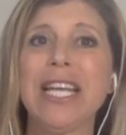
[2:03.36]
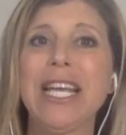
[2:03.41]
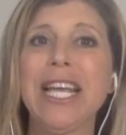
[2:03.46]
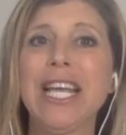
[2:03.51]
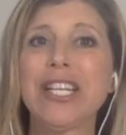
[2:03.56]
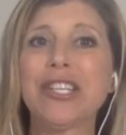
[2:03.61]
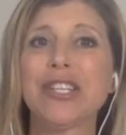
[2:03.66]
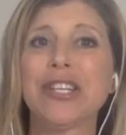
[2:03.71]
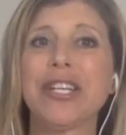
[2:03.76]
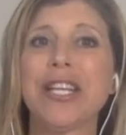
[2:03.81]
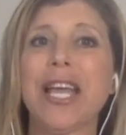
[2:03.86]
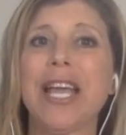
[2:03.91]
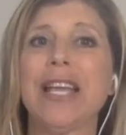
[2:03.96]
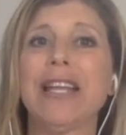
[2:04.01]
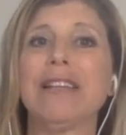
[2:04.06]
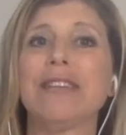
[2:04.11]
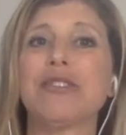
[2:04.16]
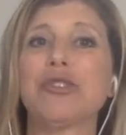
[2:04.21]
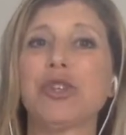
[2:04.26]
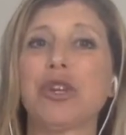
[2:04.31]

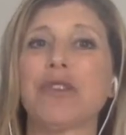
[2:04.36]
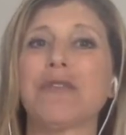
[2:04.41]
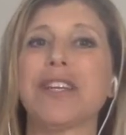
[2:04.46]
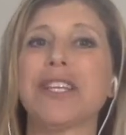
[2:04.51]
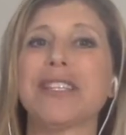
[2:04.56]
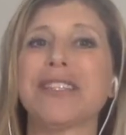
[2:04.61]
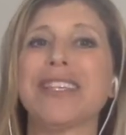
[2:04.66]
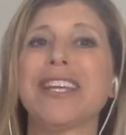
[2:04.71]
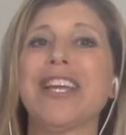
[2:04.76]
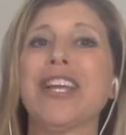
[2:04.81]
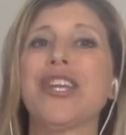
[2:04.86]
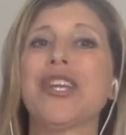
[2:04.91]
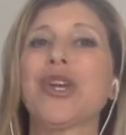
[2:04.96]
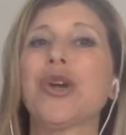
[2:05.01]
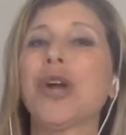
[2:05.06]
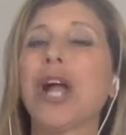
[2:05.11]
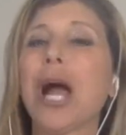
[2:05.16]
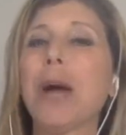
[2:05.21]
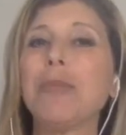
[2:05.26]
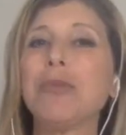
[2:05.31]
internet service,
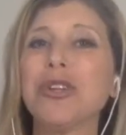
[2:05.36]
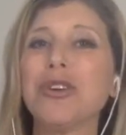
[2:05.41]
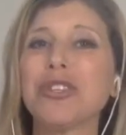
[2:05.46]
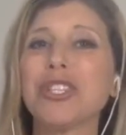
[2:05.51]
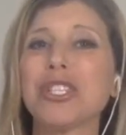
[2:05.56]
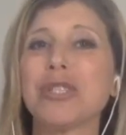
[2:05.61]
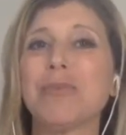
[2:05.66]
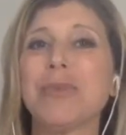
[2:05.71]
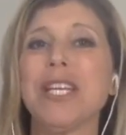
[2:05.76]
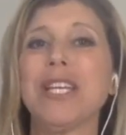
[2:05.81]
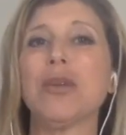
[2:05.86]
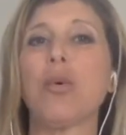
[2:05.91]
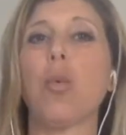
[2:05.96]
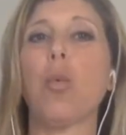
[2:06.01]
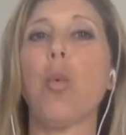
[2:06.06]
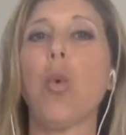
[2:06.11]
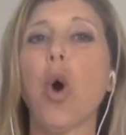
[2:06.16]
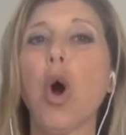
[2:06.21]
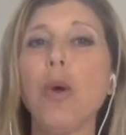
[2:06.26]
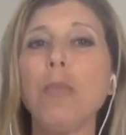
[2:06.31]
your upload speed
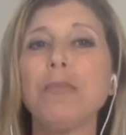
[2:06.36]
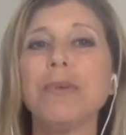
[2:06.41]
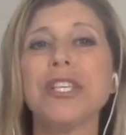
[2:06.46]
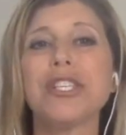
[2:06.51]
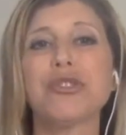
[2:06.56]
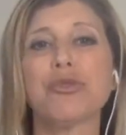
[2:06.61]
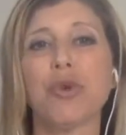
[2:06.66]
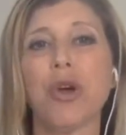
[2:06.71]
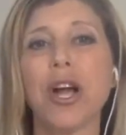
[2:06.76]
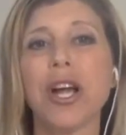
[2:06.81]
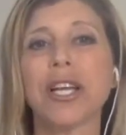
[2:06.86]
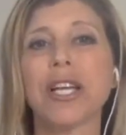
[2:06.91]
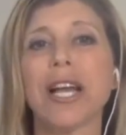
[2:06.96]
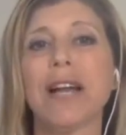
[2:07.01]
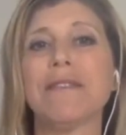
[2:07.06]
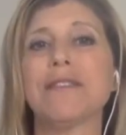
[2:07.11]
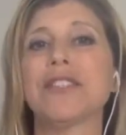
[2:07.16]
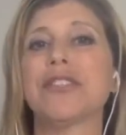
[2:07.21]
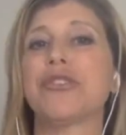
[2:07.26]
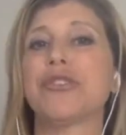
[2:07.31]
won't be strong
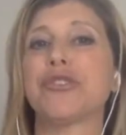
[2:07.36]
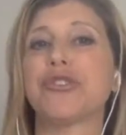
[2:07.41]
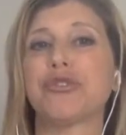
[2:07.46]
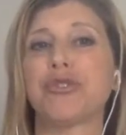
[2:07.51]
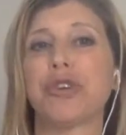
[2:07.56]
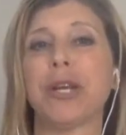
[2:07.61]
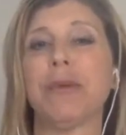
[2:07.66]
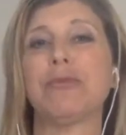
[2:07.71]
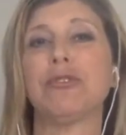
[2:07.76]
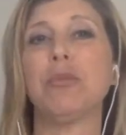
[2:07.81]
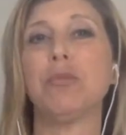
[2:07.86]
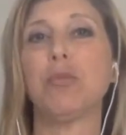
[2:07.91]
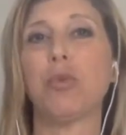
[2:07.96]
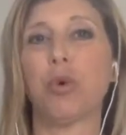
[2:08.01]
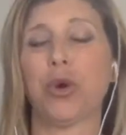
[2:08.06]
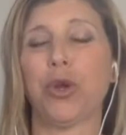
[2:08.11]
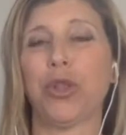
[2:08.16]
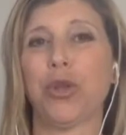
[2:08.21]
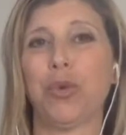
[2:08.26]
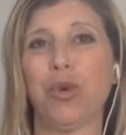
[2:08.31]
enough to stream to
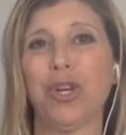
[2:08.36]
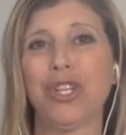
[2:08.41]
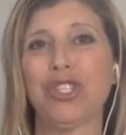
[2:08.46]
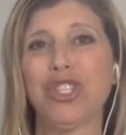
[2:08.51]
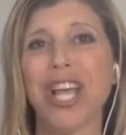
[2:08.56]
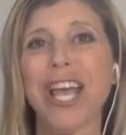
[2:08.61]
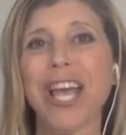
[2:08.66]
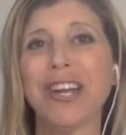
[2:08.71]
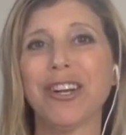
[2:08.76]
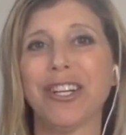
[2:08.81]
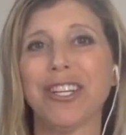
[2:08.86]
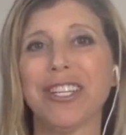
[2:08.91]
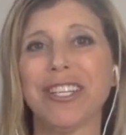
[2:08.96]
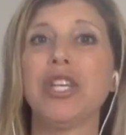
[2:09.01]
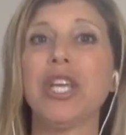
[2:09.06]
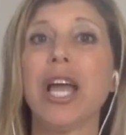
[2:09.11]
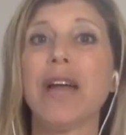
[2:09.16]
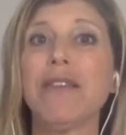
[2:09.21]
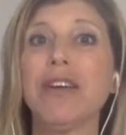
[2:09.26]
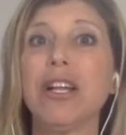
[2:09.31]
more than one channel.
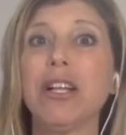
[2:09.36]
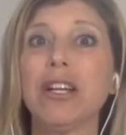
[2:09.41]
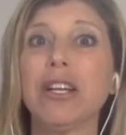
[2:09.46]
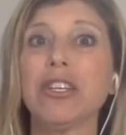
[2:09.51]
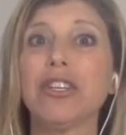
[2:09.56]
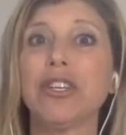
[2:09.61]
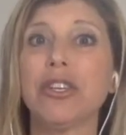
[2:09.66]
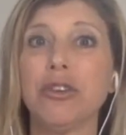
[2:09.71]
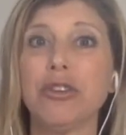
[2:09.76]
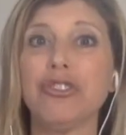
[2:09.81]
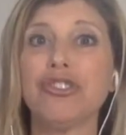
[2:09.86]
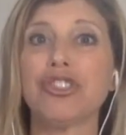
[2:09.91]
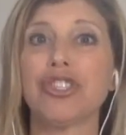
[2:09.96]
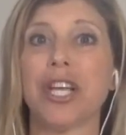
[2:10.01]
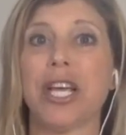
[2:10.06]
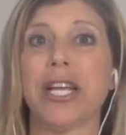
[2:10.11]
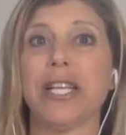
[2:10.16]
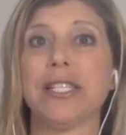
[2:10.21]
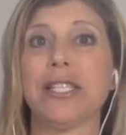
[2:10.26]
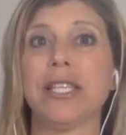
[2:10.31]
You have a huge
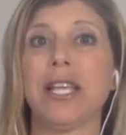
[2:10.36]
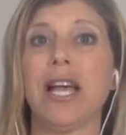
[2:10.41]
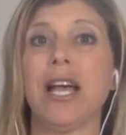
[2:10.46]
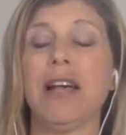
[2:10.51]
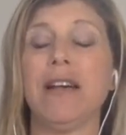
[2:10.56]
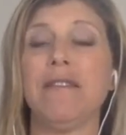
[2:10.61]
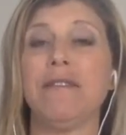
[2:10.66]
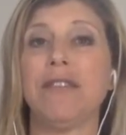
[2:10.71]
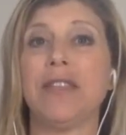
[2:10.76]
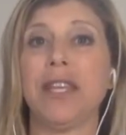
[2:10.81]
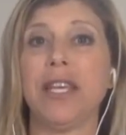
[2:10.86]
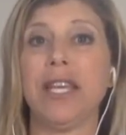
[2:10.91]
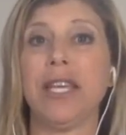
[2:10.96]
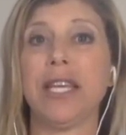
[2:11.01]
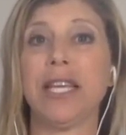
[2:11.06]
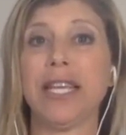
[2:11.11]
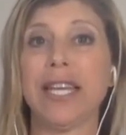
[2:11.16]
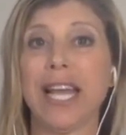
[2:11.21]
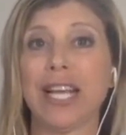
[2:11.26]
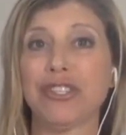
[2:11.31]
chance of the
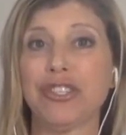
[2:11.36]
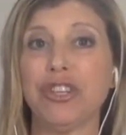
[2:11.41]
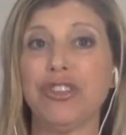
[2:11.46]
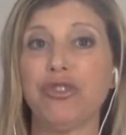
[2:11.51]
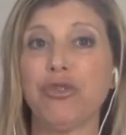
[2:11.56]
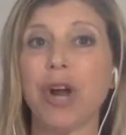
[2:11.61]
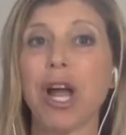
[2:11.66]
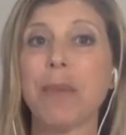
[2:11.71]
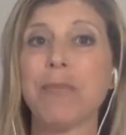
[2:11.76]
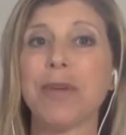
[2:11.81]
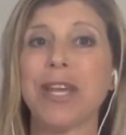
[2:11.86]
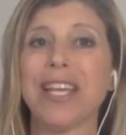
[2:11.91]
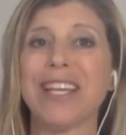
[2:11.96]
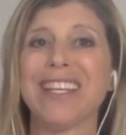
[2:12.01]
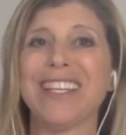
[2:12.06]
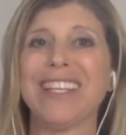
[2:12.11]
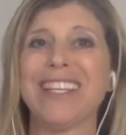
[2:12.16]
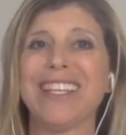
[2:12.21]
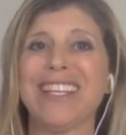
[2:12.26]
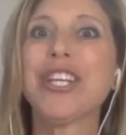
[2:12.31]
connection dropping.
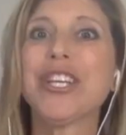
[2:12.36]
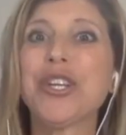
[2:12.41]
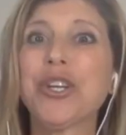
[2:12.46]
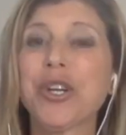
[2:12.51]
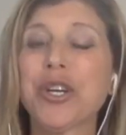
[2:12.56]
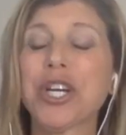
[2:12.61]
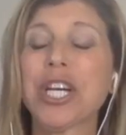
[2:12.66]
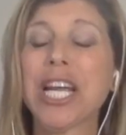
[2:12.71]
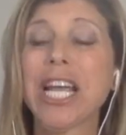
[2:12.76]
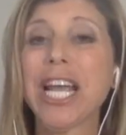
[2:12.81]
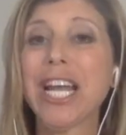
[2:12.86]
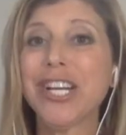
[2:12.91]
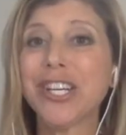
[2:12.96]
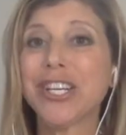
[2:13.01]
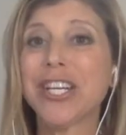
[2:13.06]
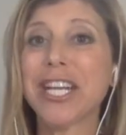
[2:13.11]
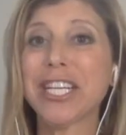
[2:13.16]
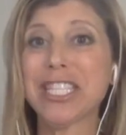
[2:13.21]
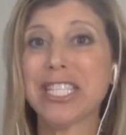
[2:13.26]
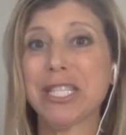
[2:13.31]
Your
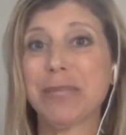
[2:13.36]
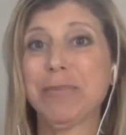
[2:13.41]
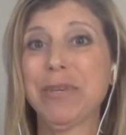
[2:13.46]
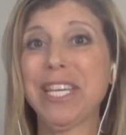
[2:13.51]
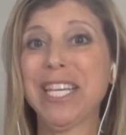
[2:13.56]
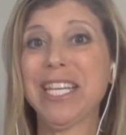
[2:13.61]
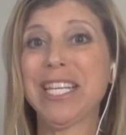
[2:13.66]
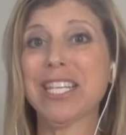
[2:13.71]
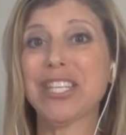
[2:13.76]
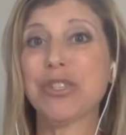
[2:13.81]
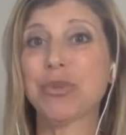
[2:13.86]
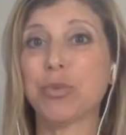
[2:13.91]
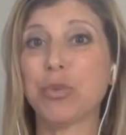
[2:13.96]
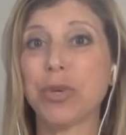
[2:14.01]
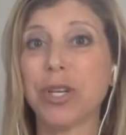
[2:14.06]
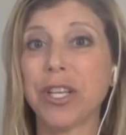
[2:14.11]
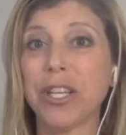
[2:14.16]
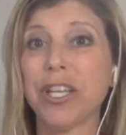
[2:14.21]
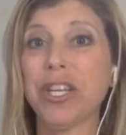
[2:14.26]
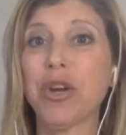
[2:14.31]
internet speed is
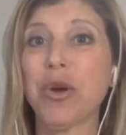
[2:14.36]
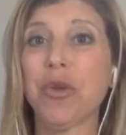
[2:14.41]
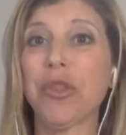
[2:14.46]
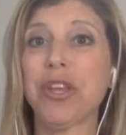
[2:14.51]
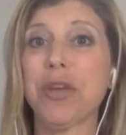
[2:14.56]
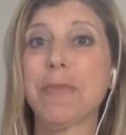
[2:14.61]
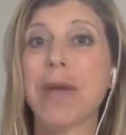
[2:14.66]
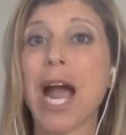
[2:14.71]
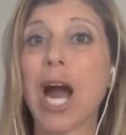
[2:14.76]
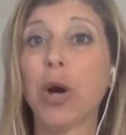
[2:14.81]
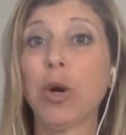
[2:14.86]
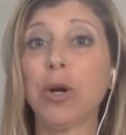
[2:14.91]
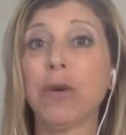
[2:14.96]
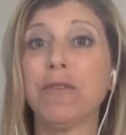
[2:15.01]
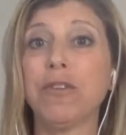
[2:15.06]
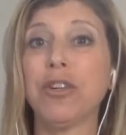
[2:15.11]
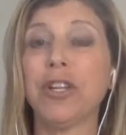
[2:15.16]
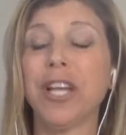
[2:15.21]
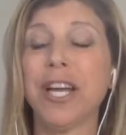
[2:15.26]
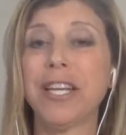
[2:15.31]
really only
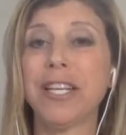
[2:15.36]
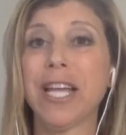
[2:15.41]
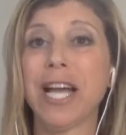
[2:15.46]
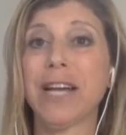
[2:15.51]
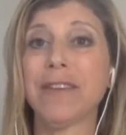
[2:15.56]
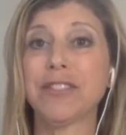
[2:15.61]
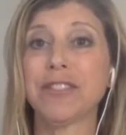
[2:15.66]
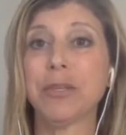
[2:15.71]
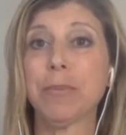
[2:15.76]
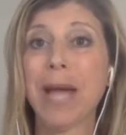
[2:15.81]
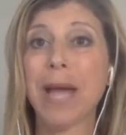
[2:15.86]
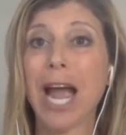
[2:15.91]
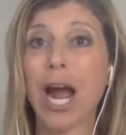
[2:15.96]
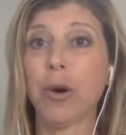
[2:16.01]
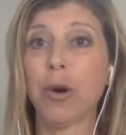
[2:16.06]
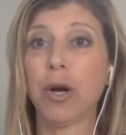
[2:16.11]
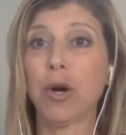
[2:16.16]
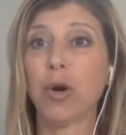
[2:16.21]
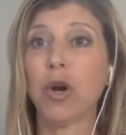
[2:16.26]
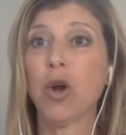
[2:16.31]
powerful enough to
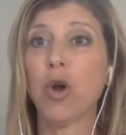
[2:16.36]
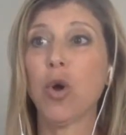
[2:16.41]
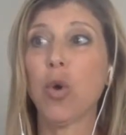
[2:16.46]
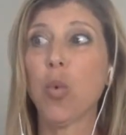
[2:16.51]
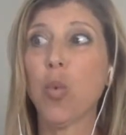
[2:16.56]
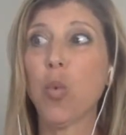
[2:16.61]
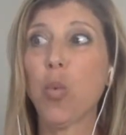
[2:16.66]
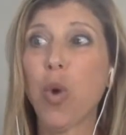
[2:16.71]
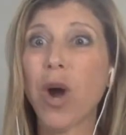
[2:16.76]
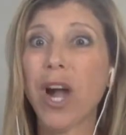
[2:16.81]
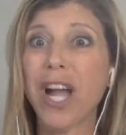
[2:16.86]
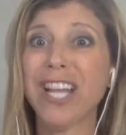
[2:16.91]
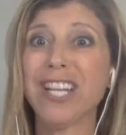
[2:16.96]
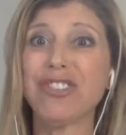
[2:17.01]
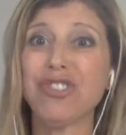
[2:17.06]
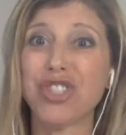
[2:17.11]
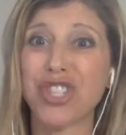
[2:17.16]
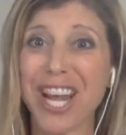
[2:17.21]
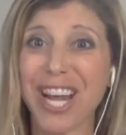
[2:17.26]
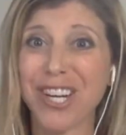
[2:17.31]
power
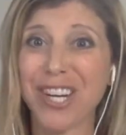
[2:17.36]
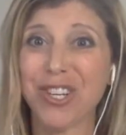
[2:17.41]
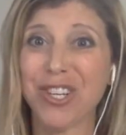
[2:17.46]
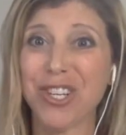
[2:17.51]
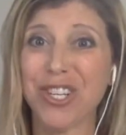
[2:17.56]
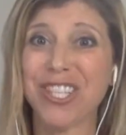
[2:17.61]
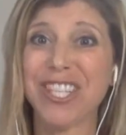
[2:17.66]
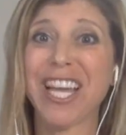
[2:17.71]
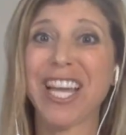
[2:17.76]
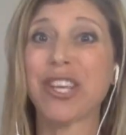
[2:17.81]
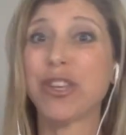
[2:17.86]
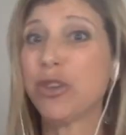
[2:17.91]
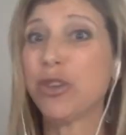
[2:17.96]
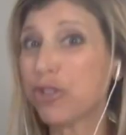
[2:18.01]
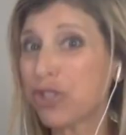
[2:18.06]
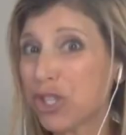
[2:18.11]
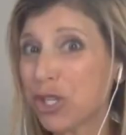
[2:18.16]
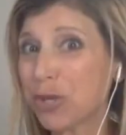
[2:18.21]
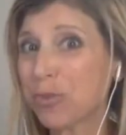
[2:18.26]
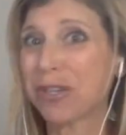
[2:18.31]
one channel like
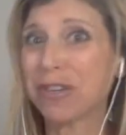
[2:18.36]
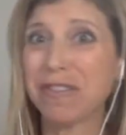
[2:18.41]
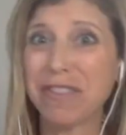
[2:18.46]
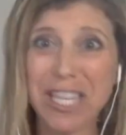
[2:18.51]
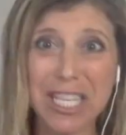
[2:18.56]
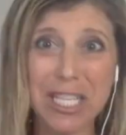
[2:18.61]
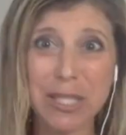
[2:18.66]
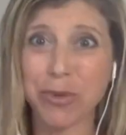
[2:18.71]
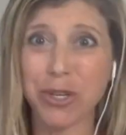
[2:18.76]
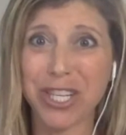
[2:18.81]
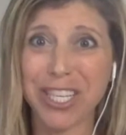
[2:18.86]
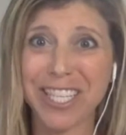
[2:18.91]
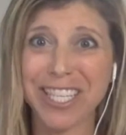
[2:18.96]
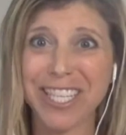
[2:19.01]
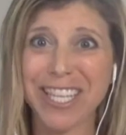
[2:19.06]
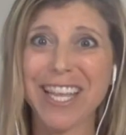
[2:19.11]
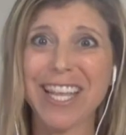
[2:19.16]
YouTube or Facebook.